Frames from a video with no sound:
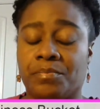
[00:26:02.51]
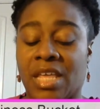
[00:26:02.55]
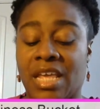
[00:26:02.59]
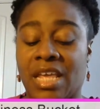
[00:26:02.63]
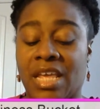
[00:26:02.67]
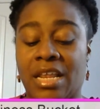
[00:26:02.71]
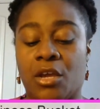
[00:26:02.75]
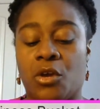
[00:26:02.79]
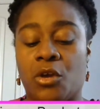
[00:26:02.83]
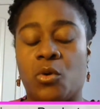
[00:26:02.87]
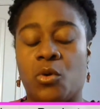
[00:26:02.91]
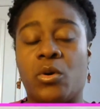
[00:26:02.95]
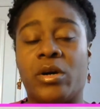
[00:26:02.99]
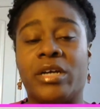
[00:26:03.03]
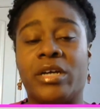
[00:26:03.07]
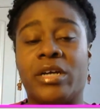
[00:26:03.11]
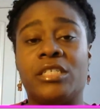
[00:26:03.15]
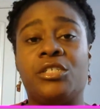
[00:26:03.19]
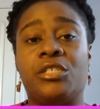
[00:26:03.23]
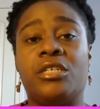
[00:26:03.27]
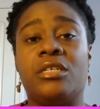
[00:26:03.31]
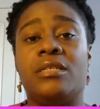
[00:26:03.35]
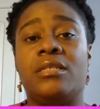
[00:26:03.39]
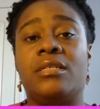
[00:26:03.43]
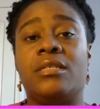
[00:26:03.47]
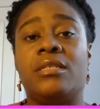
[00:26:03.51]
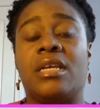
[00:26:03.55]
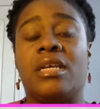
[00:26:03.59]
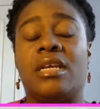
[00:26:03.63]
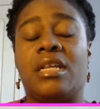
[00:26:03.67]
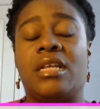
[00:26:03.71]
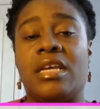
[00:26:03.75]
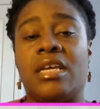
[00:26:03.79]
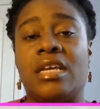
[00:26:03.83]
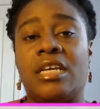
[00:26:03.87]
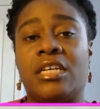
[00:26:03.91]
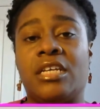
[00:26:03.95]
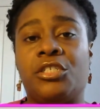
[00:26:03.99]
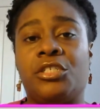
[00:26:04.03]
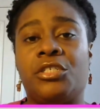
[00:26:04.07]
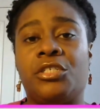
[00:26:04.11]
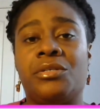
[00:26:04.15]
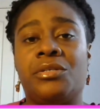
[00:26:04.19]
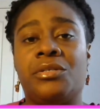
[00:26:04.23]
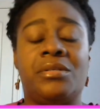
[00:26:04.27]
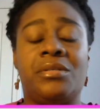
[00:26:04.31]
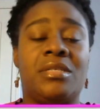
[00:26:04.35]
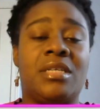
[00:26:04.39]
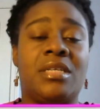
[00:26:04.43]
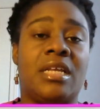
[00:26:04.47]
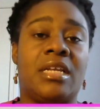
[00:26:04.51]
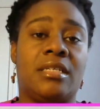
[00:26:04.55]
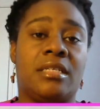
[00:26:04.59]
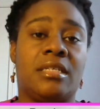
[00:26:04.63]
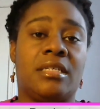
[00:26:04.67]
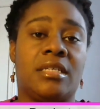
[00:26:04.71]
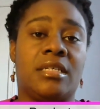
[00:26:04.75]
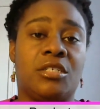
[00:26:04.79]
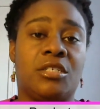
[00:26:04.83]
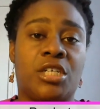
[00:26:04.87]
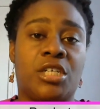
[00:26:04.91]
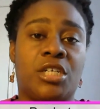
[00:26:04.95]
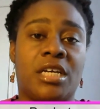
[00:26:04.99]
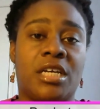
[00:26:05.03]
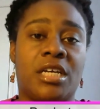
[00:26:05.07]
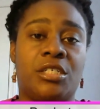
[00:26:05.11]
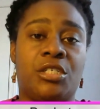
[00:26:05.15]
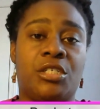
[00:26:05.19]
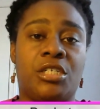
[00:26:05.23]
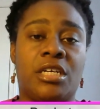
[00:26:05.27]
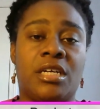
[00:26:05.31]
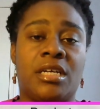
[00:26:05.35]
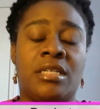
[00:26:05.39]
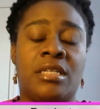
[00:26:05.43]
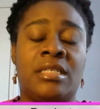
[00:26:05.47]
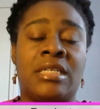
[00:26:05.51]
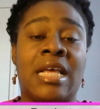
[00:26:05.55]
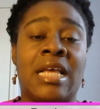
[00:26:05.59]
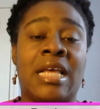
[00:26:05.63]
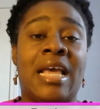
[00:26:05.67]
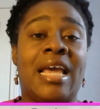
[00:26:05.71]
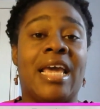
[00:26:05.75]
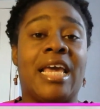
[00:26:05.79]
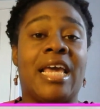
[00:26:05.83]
Any questions, any issues, any suggestions,